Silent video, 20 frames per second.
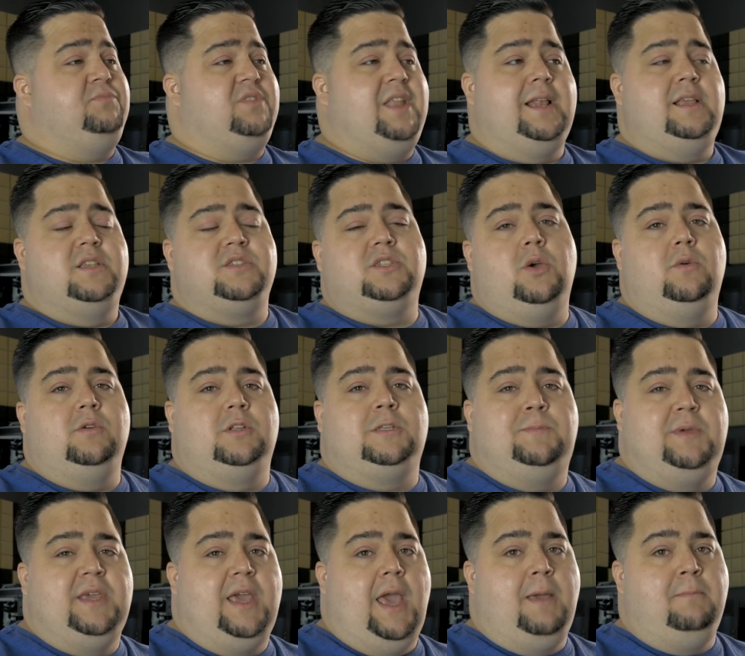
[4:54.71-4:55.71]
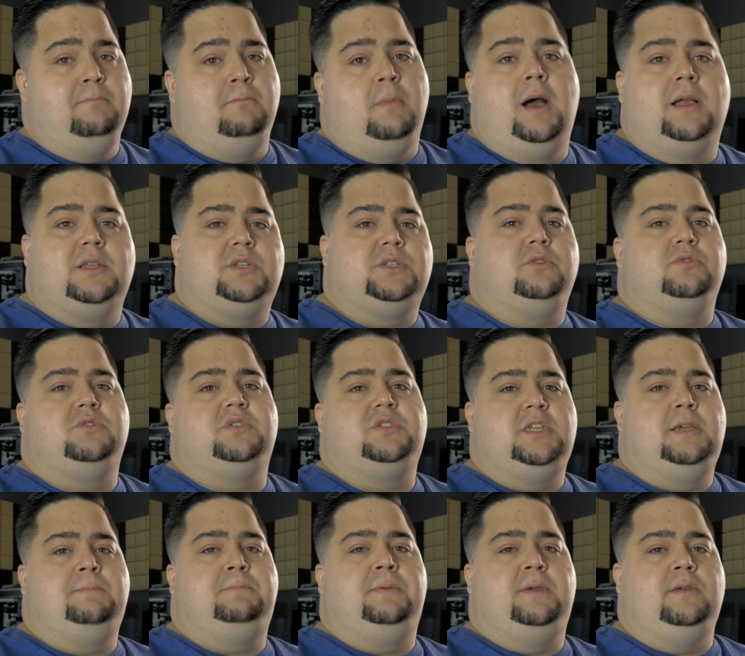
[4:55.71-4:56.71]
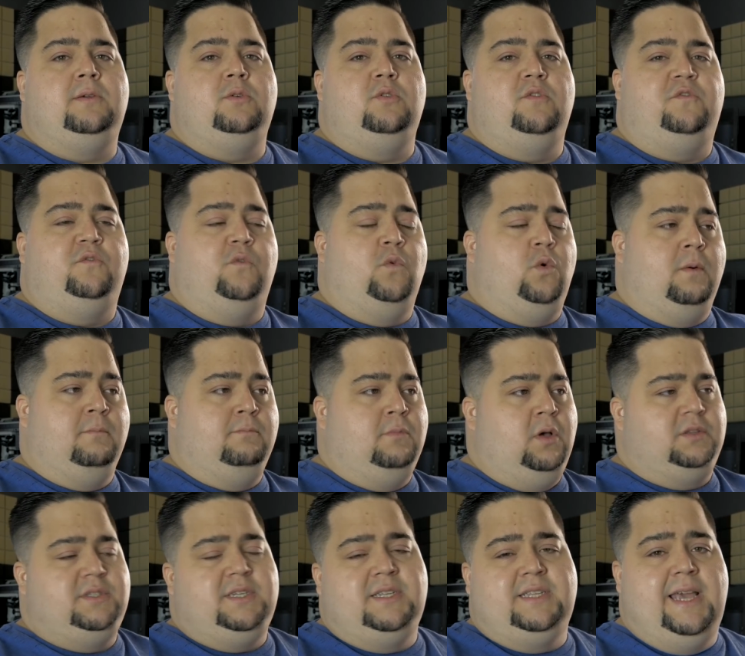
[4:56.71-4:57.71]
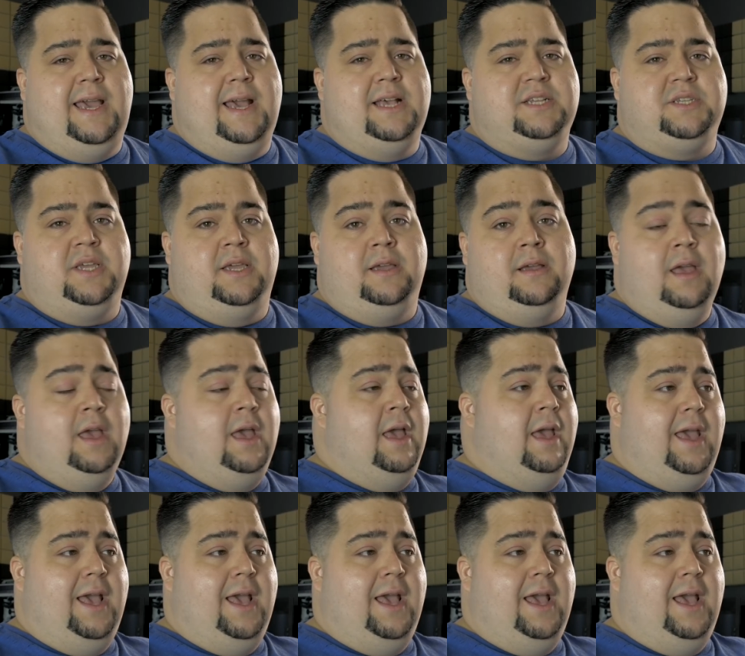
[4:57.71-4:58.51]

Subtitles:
that is going to be a monster CPU for multitasking